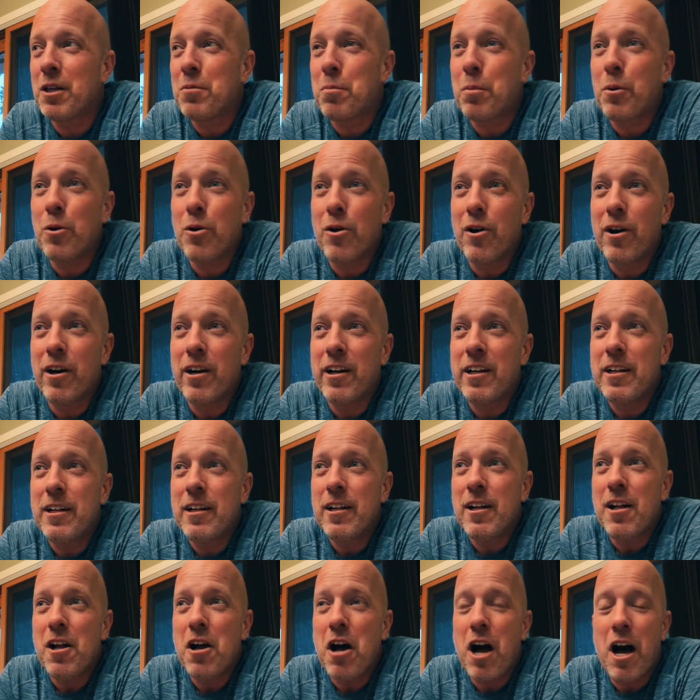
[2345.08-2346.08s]
were probably
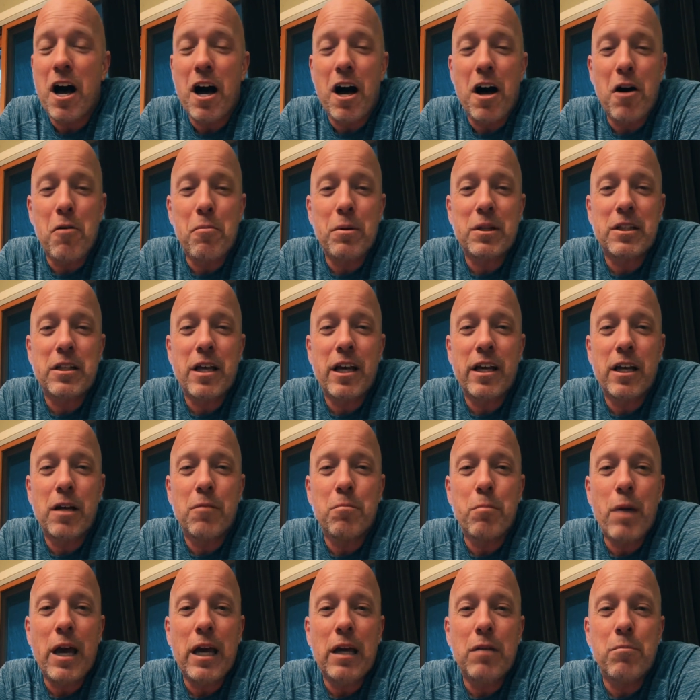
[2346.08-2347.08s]
poor, uh, but
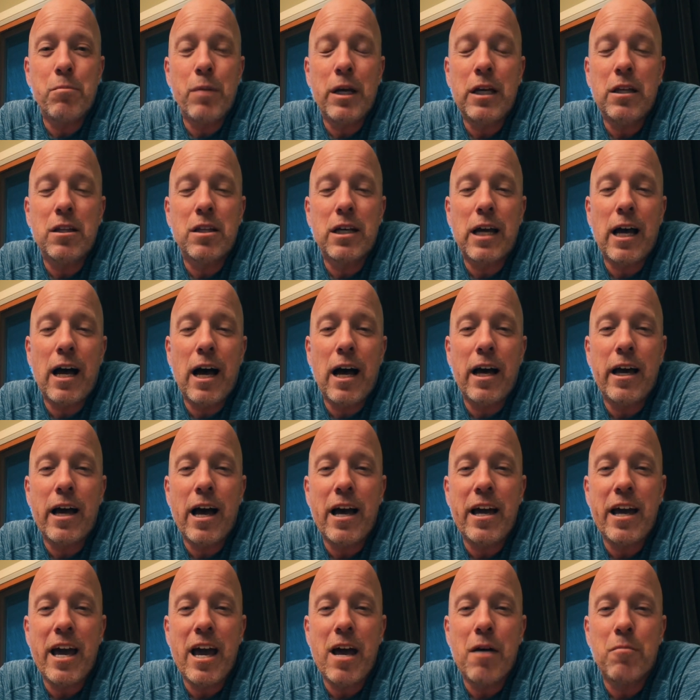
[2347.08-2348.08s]
they made me the
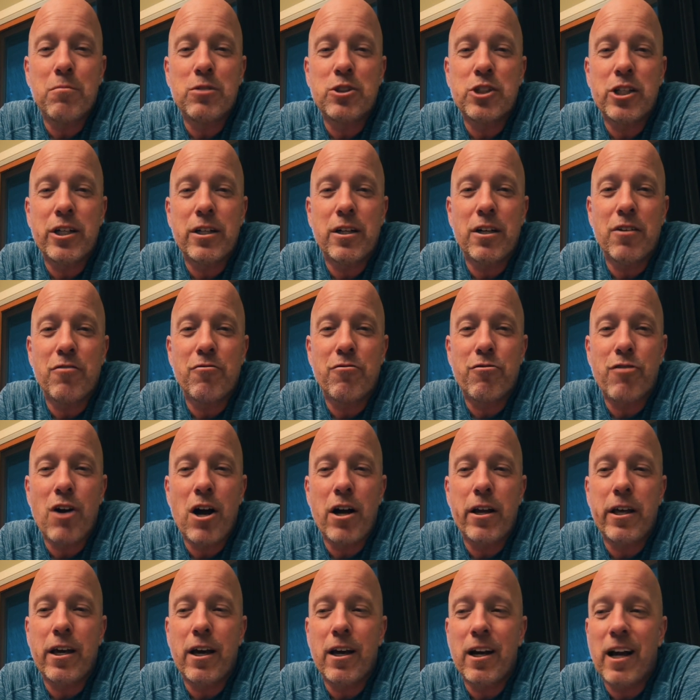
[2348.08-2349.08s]
guy I am sitting
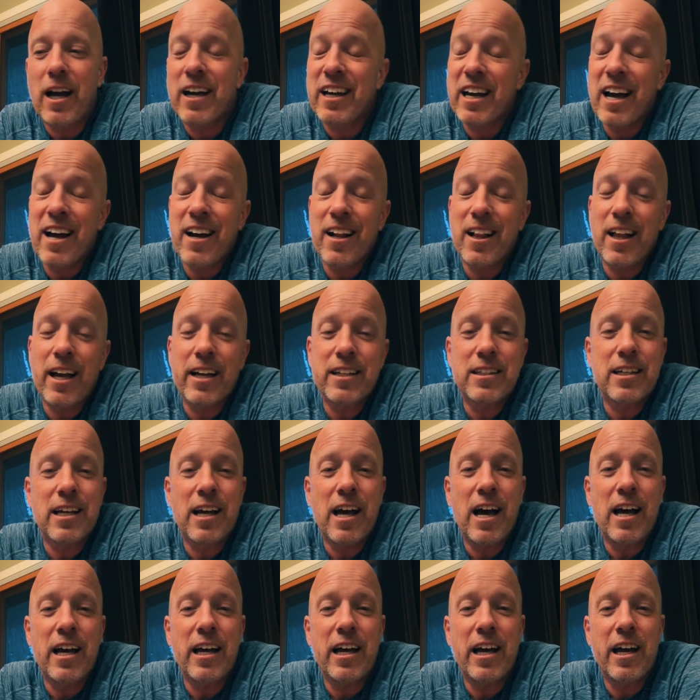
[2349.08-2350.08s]
in front of you, and I kind of
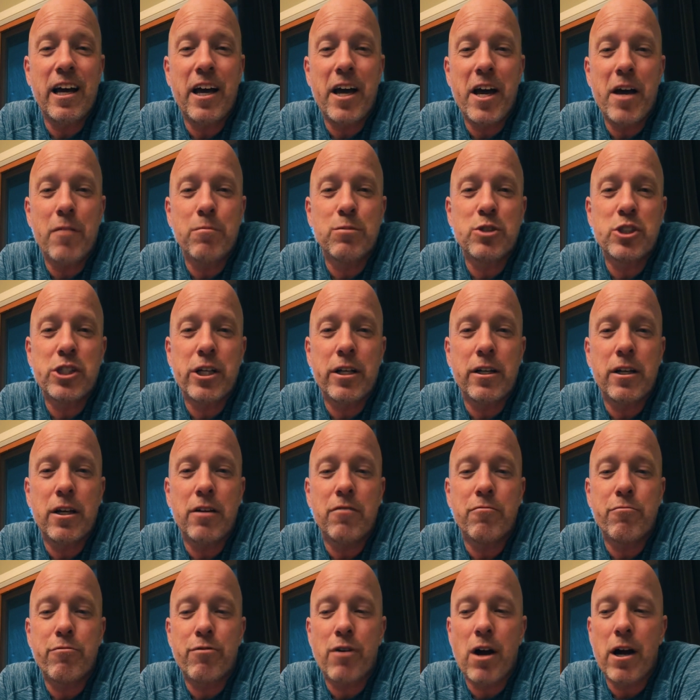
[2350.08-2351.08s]
like the guy I am
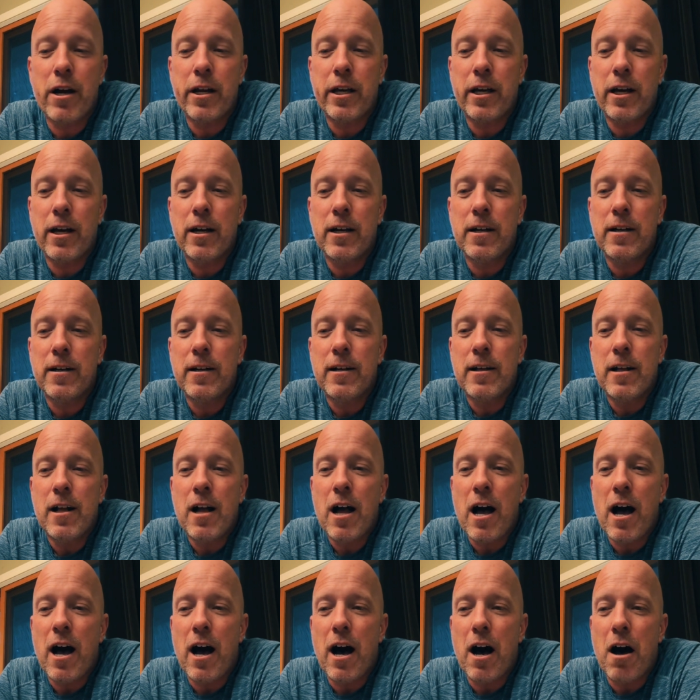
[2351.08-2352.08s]
sitting in front of you.
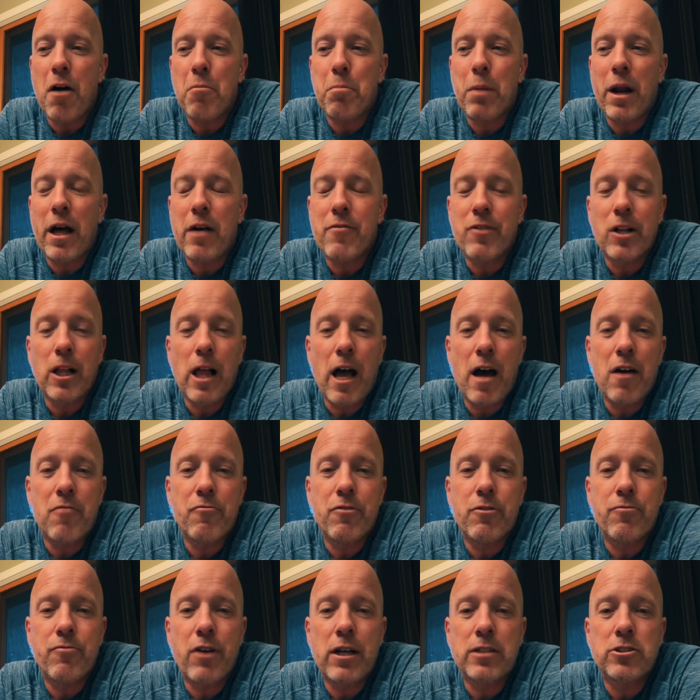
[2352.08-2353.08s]
Uh, but I have a
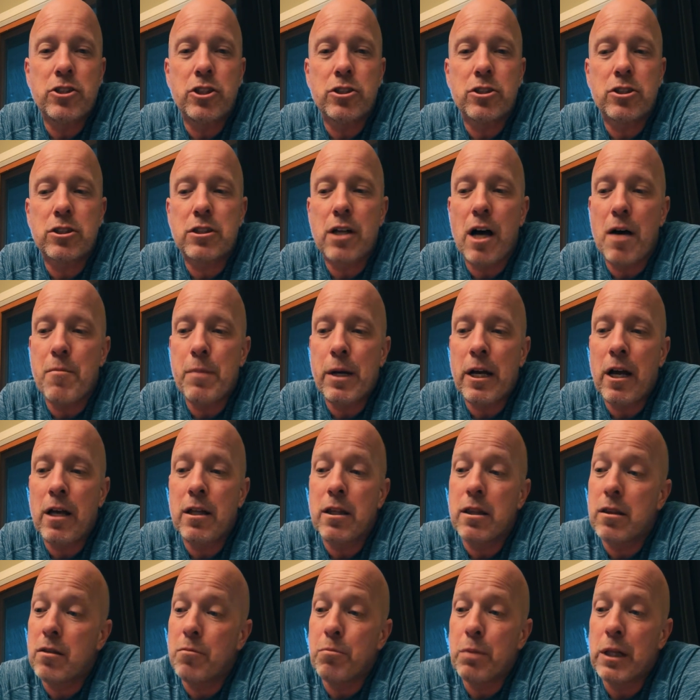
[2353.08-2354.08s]
lot of adventures
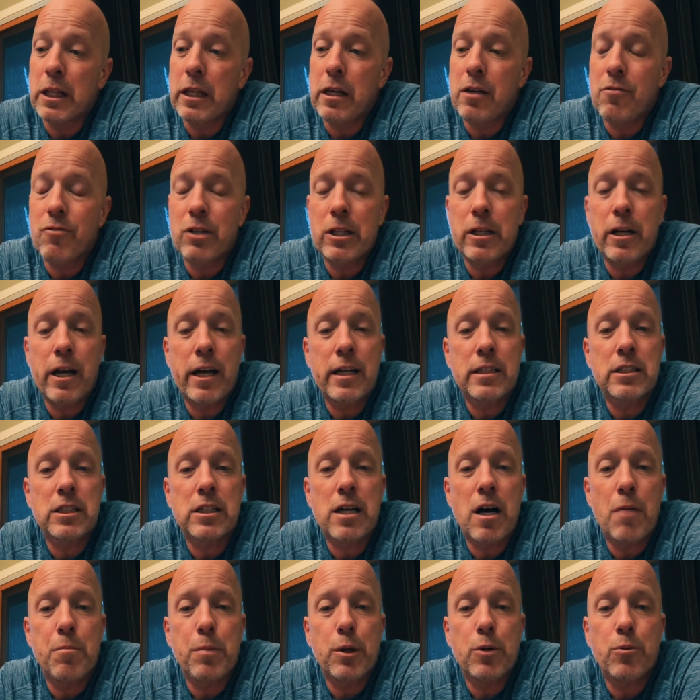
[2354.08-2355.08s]
coming. I believe in the
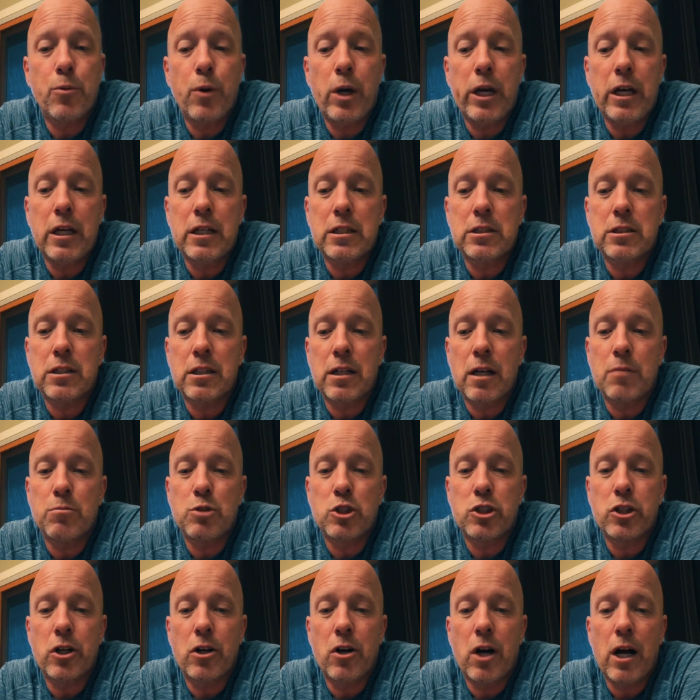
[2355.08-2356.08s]
next couple
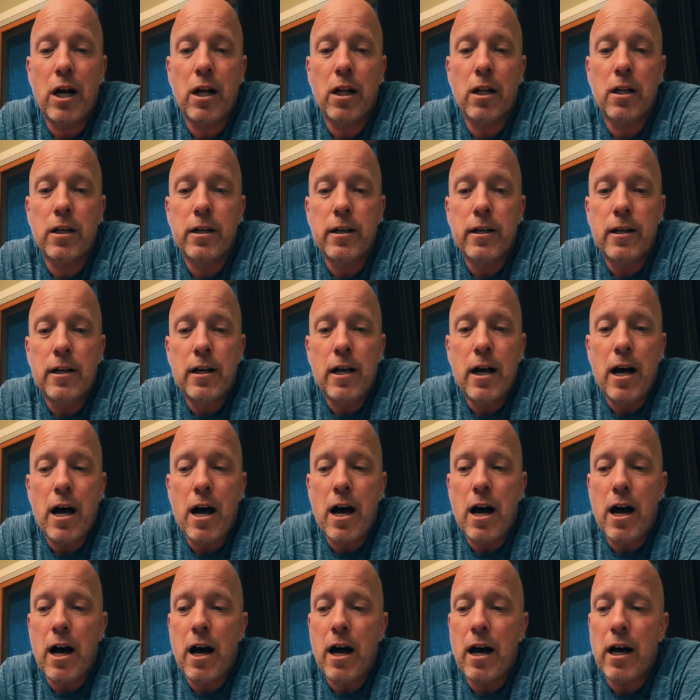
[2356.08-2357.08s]
weeks, and I'm sure I'll
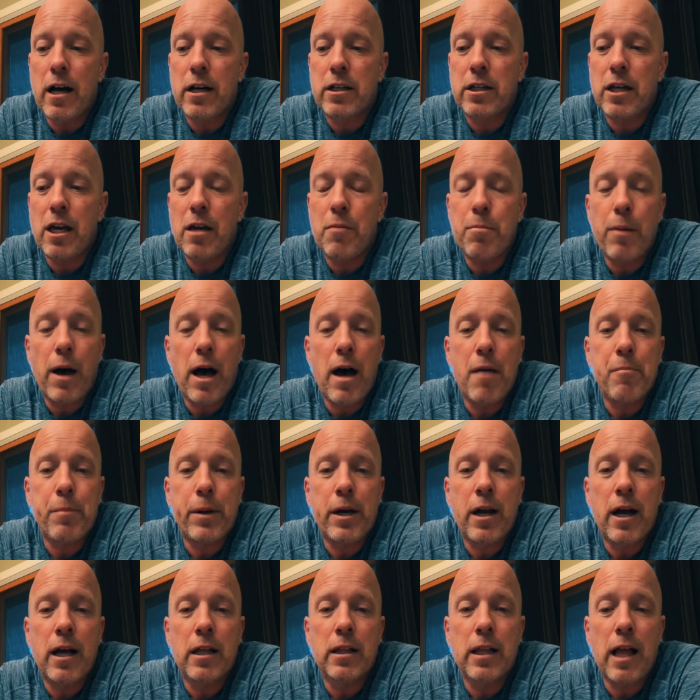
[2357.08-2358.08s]
uh, keep
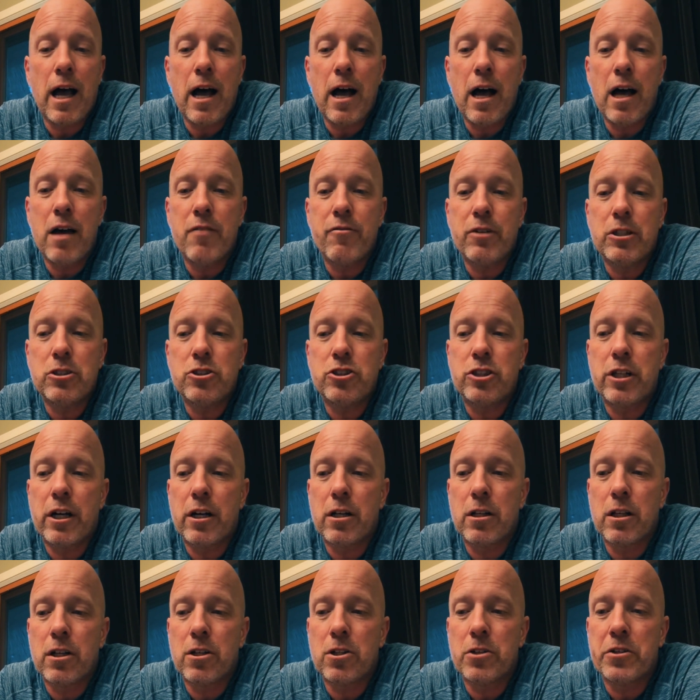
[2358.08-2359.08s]
hopping on live
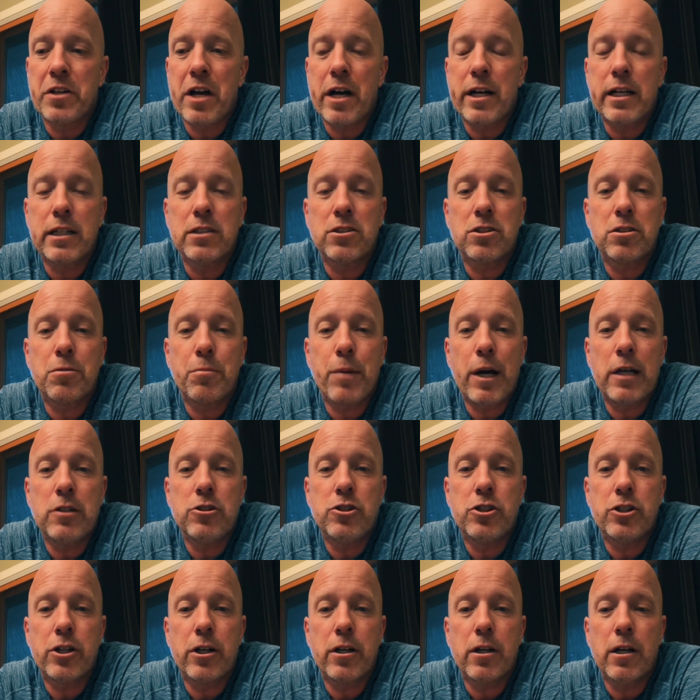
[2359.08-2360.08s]
and share little nuggets
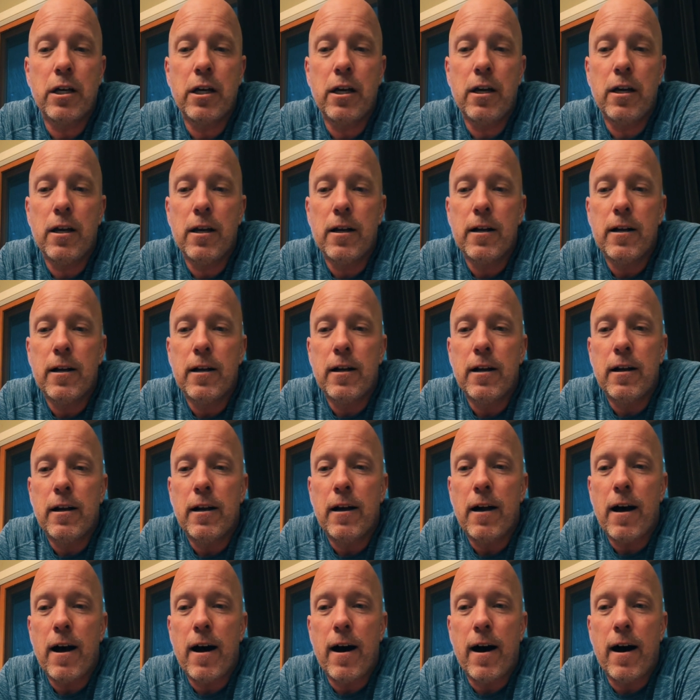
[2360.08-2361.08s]
of my journey
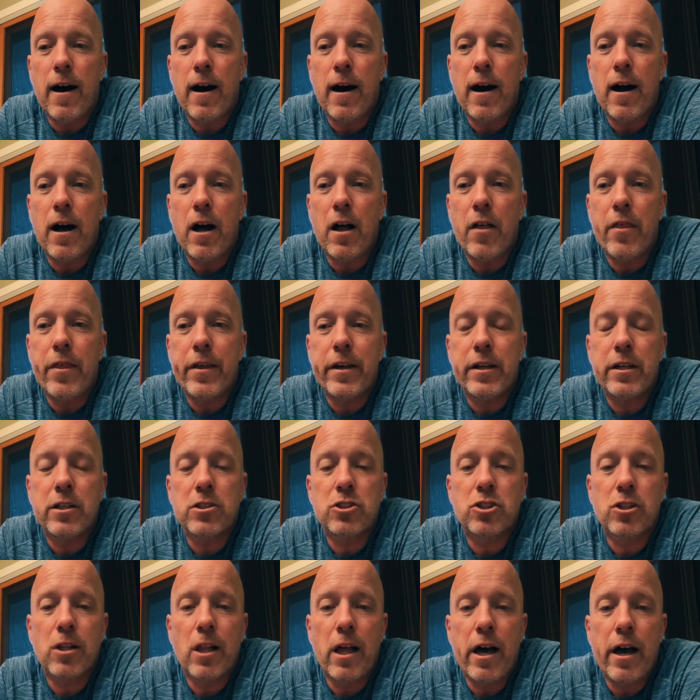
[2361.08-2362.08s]
uh,
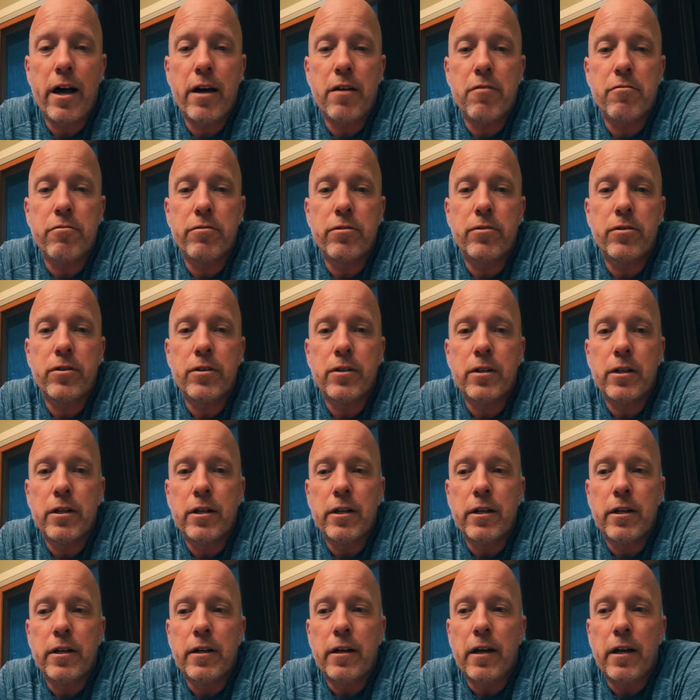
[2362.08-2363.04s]
that is life.